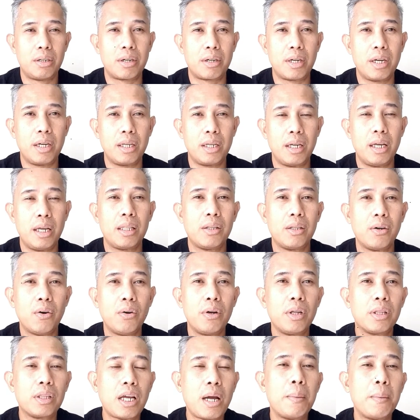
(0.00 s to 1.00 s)
Alright, and
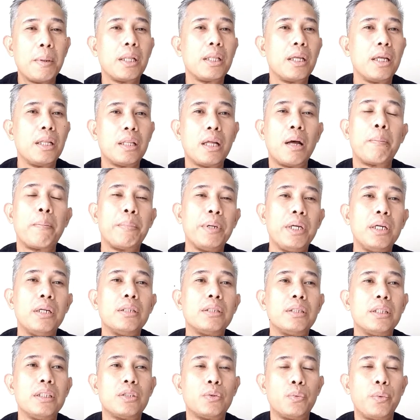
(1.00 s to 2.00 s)
the only time that it
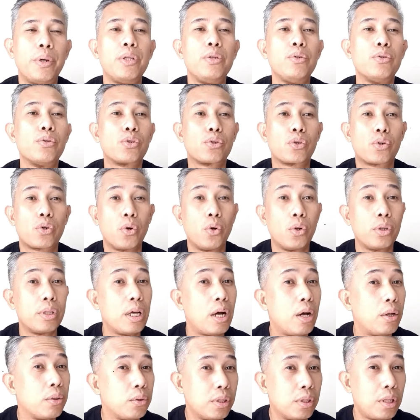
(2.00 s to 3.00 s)
appears is when you
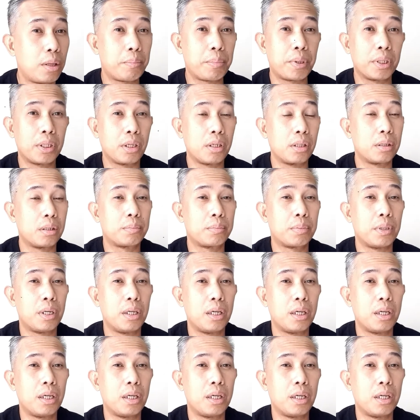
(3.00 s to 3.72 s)
scroll down to that particular